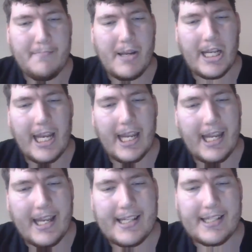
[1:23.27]
Peggy
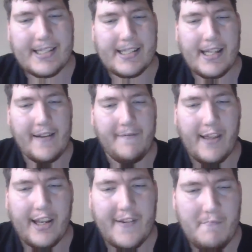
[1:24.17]
asks if
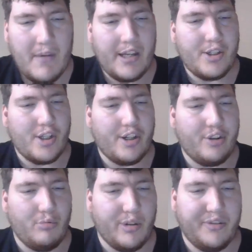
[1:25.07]
they can meet on
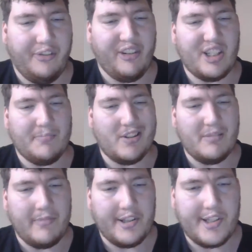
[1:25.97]
the roof of his
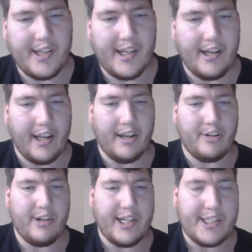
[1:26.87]
apartment, and he
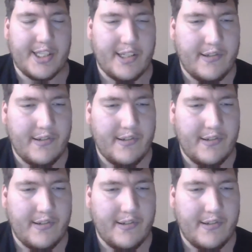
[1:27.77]
agrees.